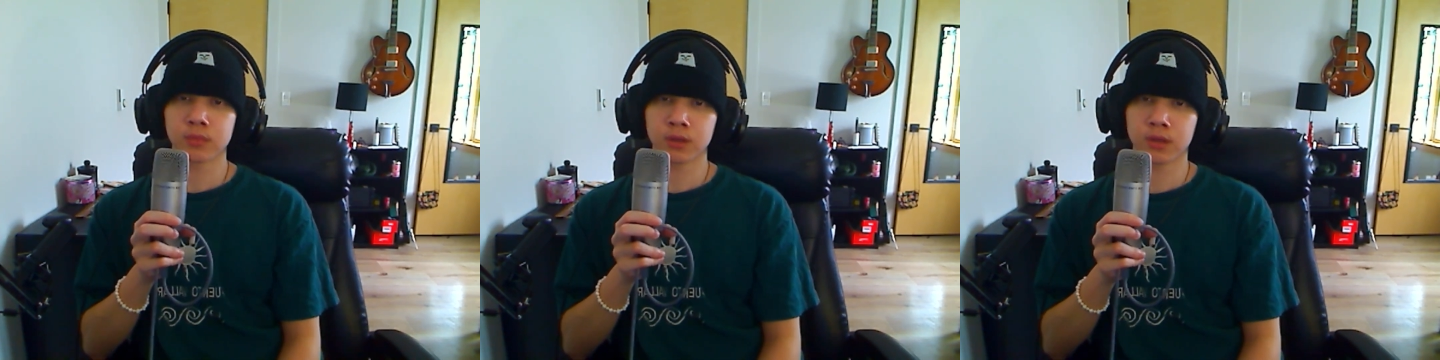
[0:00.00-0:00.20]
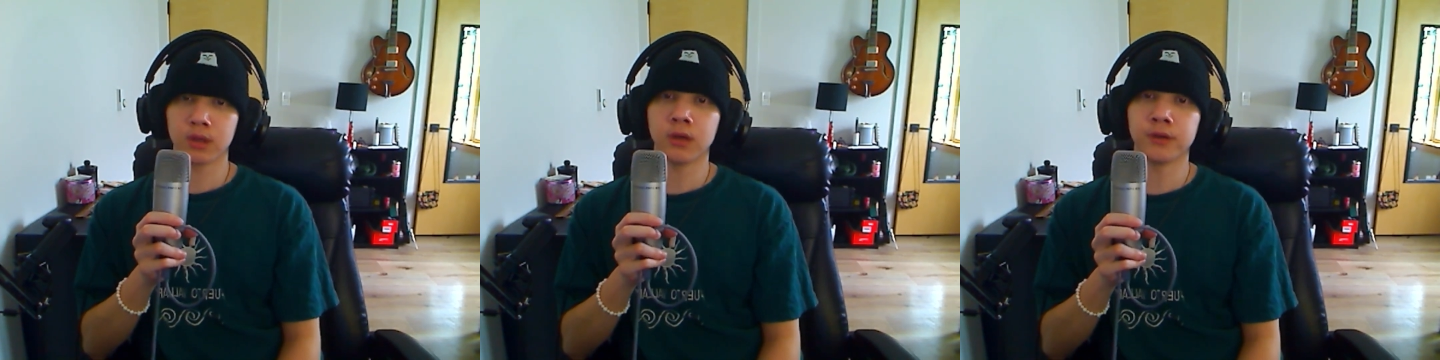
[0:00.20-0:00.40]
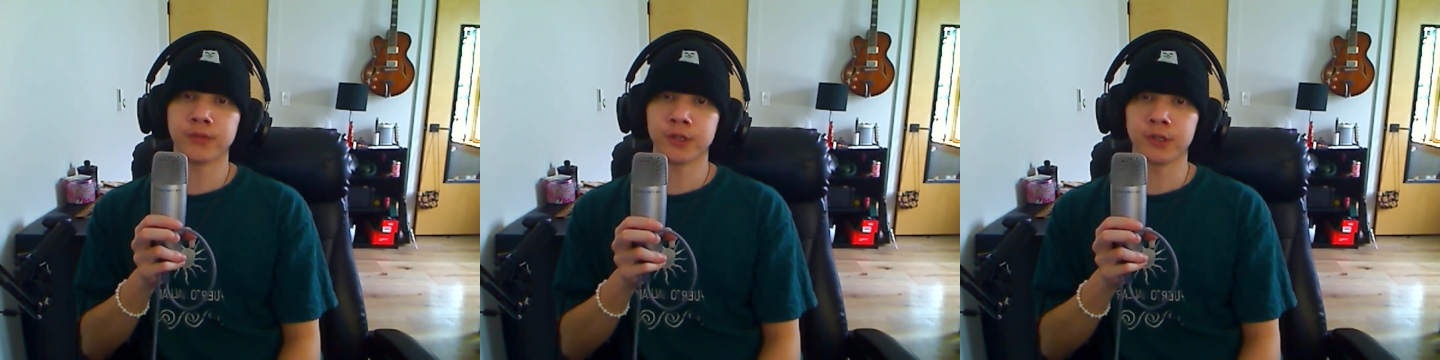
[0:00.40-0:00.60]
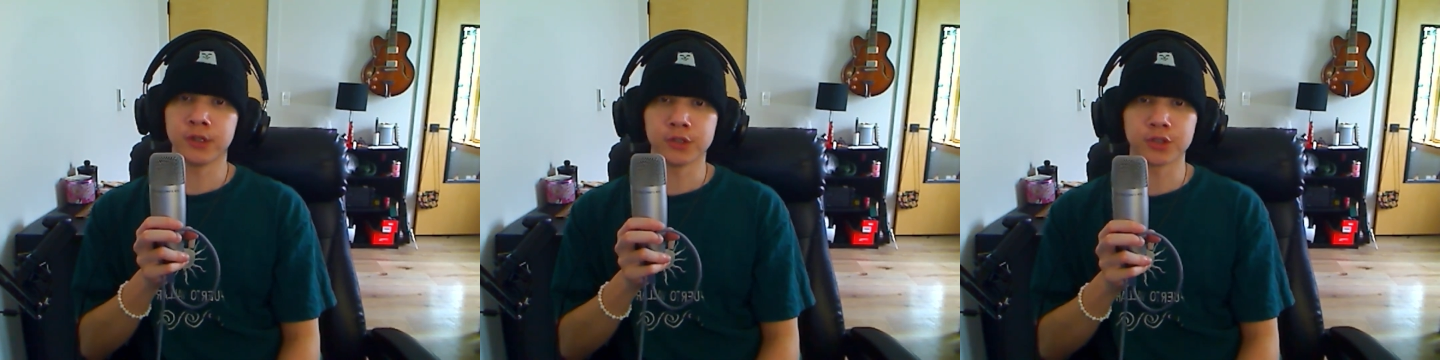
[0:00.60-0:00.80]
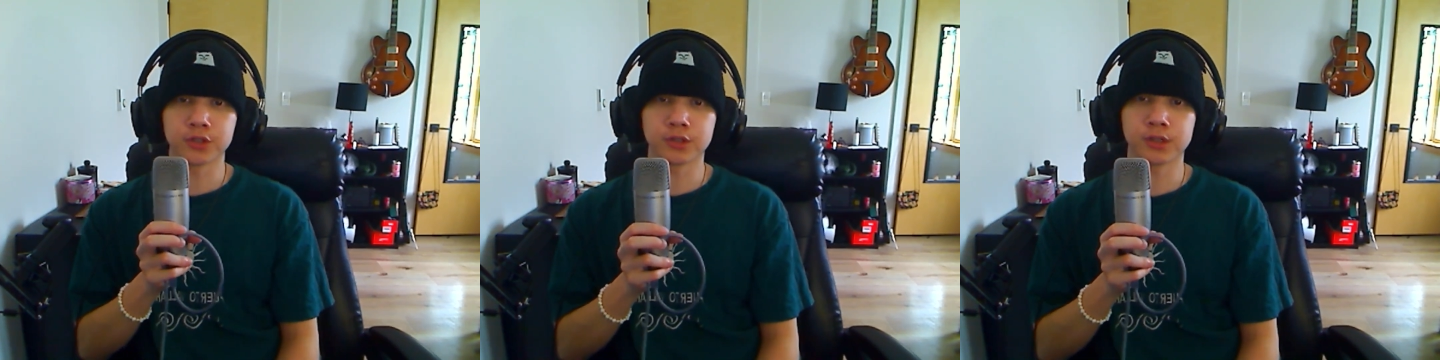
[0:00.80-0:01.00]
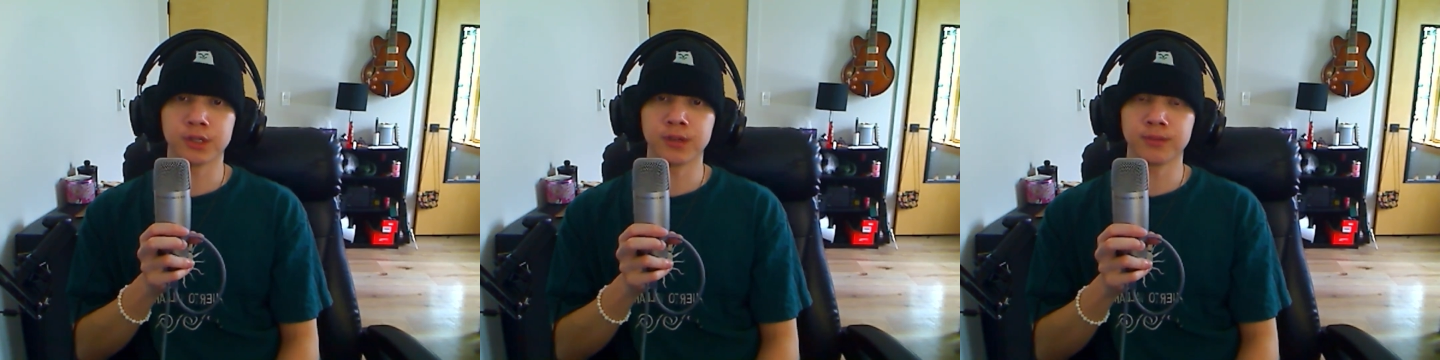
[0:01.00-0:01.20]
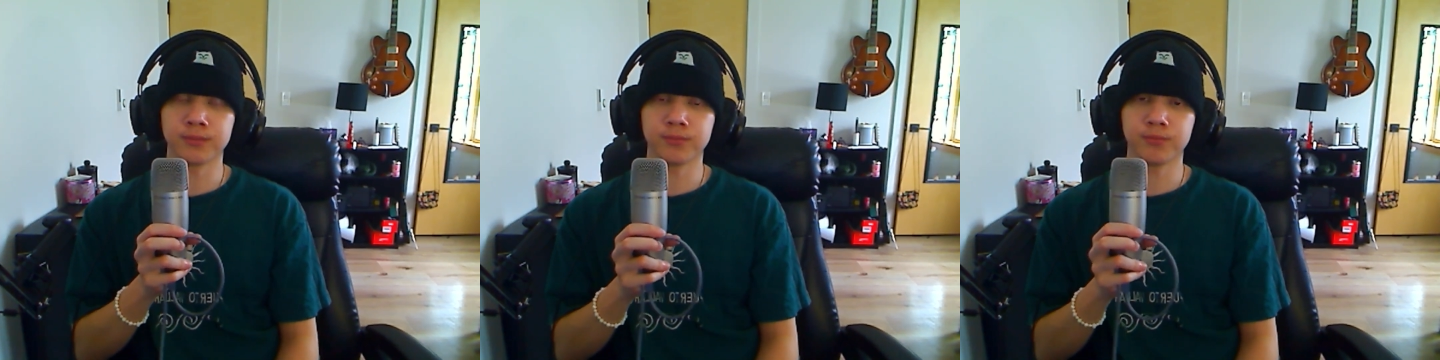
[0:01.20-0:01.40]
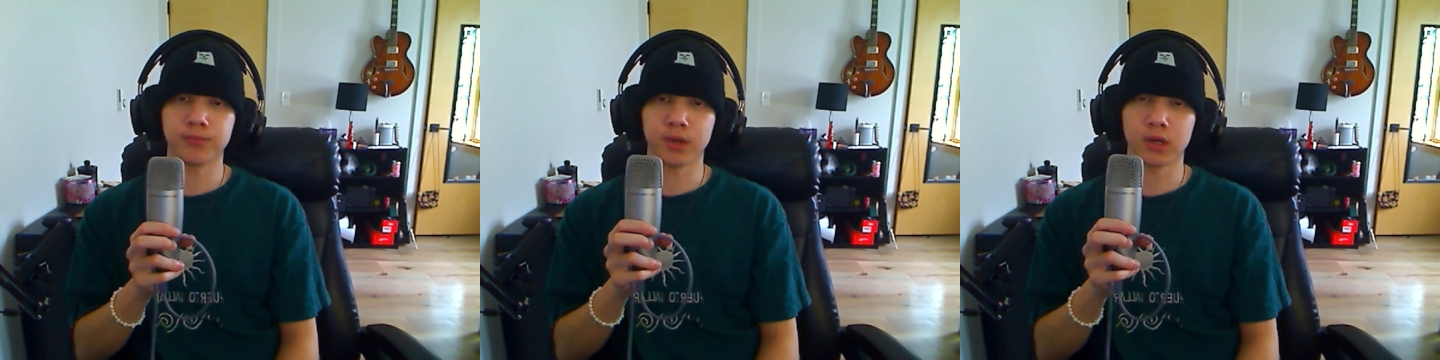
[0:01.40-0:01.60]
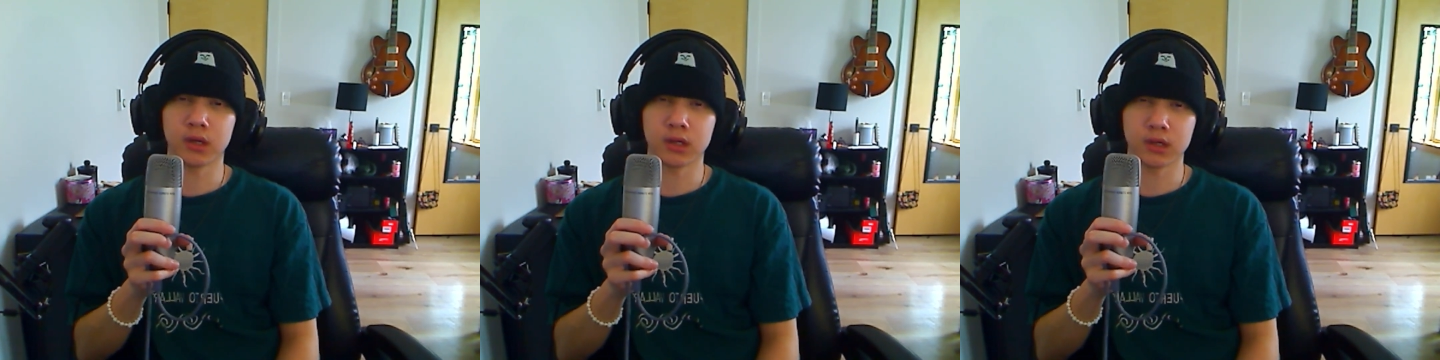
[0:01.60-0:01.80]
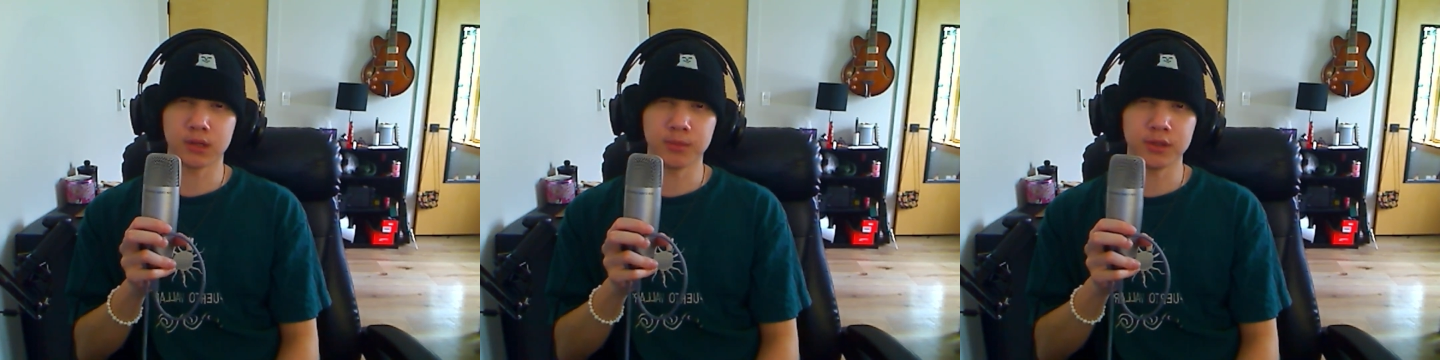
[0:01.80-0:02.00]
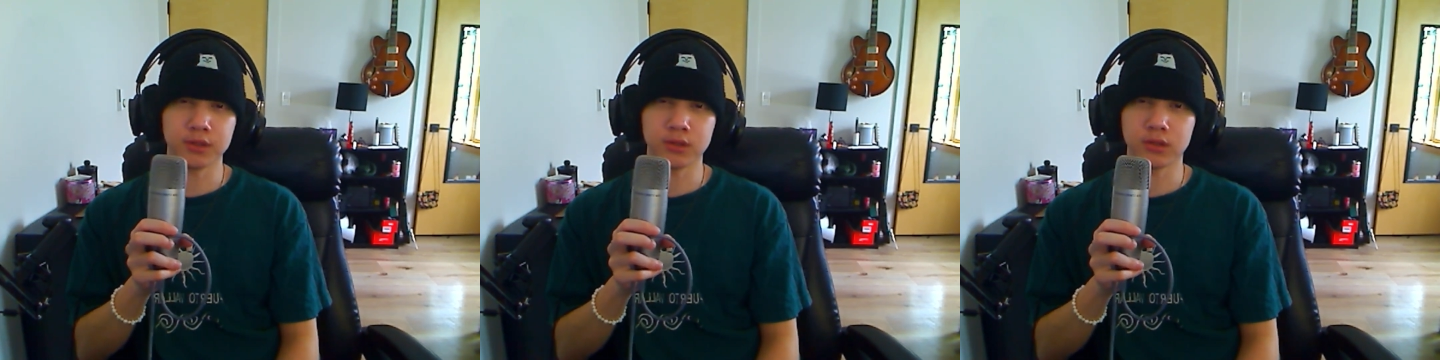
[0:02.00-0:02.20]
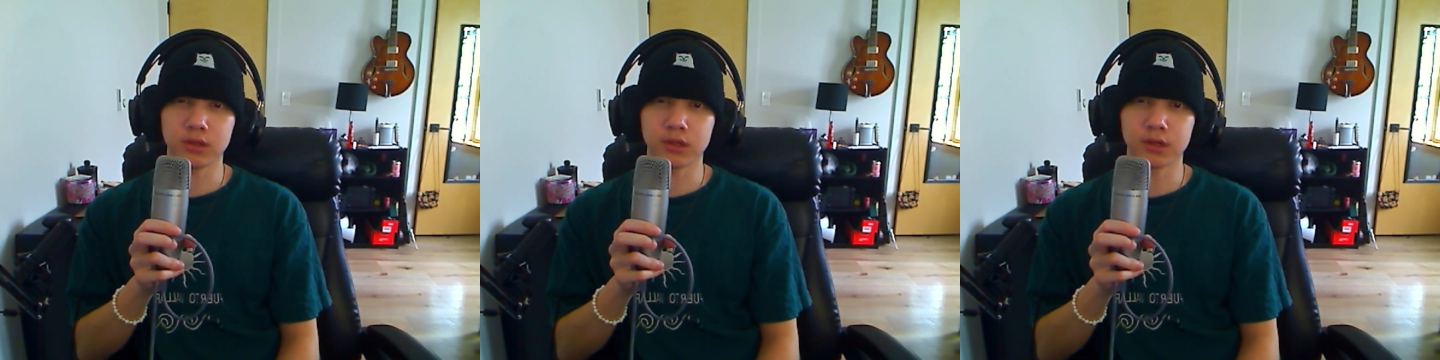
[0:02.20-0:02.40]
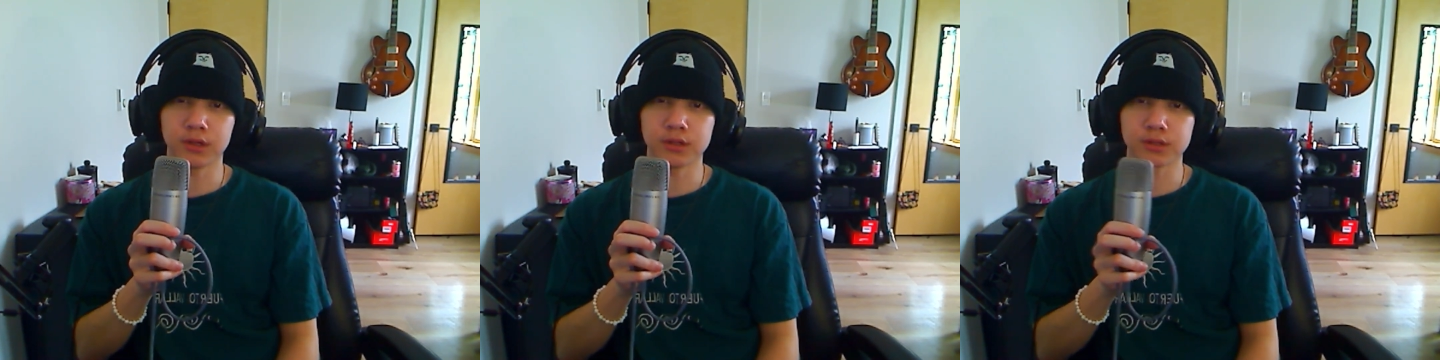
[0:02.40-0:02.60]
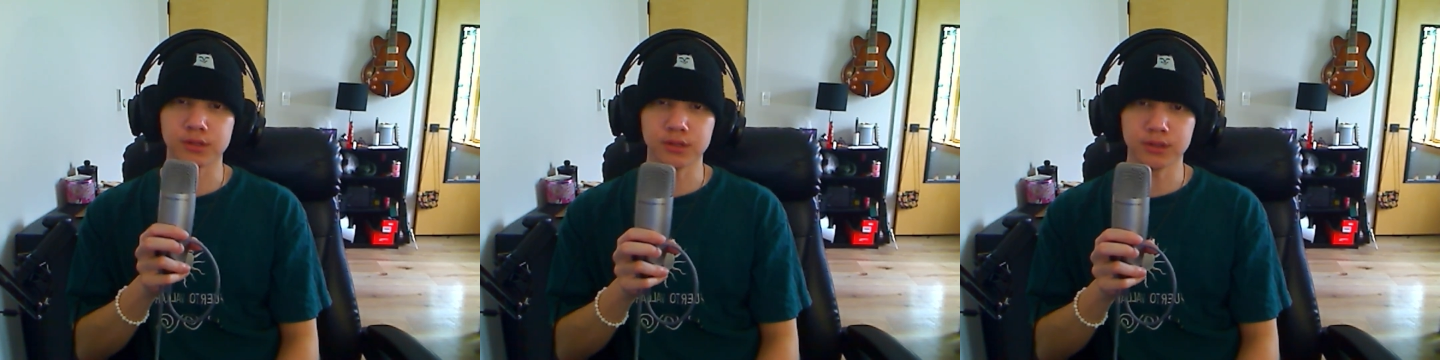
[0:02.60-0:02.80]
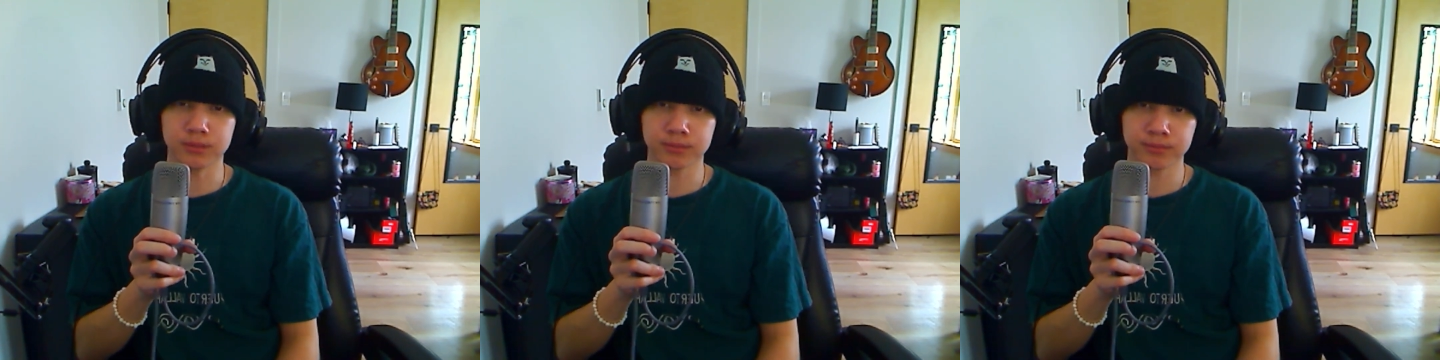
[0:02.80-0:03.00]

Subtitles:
Very interesting, a bit unique, honestly.